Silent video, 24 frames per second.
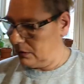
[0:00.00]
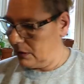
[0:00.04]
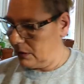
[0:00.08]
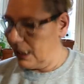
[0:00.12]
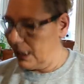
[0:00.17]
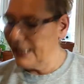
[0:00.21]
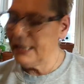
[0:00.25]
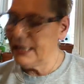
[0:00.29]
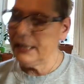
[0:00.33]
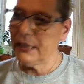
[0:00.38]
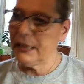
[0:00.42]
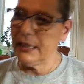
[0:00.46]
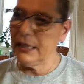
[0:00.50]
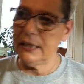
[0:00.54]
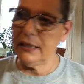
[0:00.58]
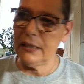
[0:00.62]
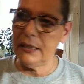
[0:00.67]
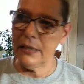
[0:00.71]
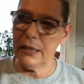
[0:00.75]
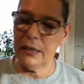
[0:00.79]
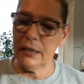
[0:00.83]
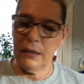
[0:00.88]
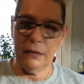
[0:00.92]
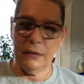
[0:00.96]
I didn't get
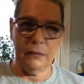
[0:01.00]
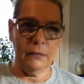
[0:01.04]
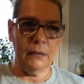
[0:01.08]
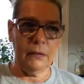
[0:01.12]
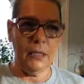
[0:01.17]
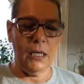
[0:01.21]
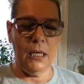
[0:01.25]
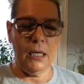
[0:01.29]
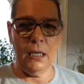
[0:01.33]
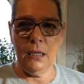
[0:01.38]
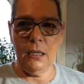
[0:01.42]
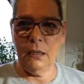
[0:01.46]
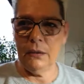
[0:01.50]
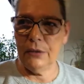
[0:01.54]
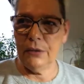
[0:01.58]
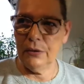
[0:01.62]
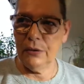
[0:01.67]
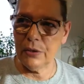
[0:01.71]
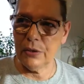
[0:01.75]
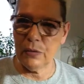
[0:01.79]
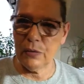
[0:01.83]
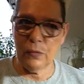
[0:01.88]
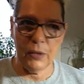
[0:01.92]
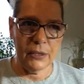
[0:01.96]
into uh there
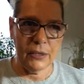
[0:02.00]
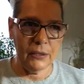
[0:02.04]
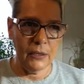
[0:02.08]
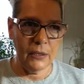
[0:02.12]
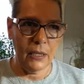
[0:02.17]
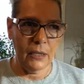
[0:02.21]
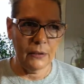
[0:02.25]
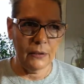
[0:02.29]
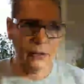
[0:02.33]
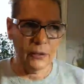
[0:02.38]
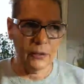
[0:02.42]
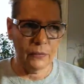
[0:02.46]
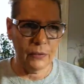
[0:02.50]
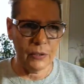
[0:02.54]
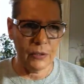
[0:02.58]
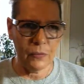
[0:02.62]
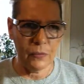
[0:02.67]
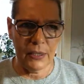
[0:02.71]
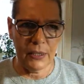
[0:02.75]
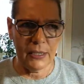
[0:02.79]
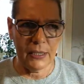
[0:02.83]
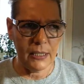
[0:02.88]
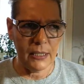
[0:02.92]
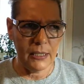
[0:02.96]
was one there was
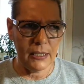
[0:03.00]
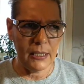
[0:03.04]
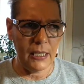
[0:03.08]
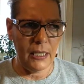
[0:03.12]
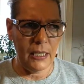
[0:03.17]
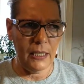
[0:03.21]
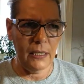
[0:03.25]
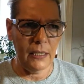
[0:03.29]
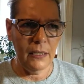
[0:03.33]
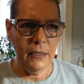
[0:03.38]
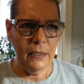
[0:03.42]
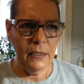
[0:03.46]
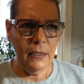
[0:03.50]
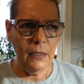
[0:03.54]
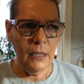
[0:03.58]
one today